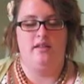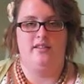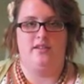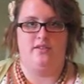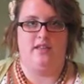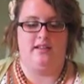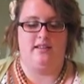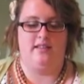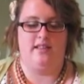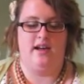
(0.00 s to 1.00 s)
little things
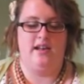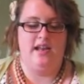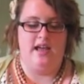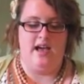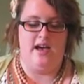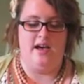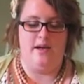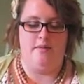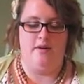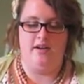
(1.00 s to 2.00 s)
like that.
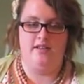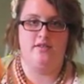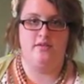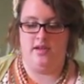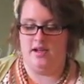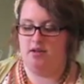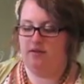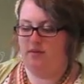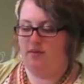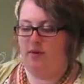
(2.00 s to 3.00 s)
Alright, so
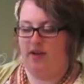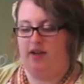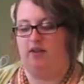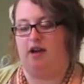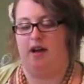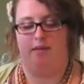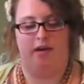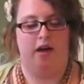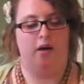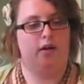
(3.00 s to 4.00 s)
now we're going to
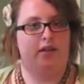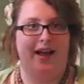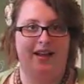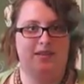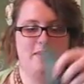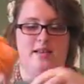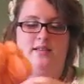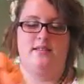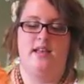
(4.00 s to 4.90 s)
grab our last piece.